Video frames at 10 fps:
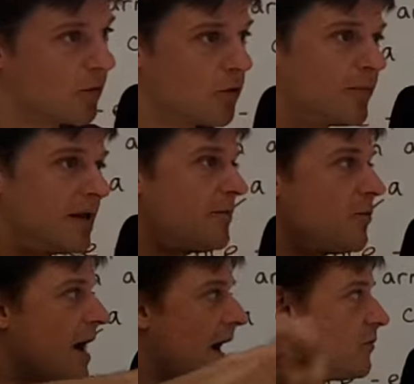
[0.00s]
pull
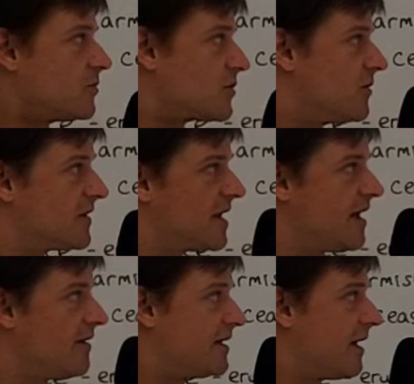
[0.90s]
people out of an
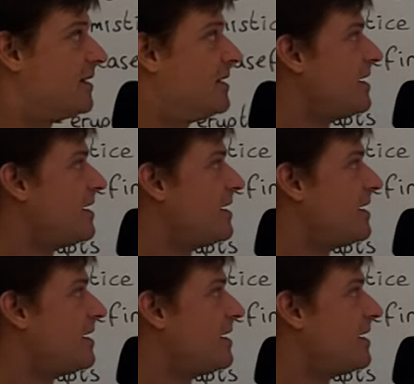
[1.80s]
area,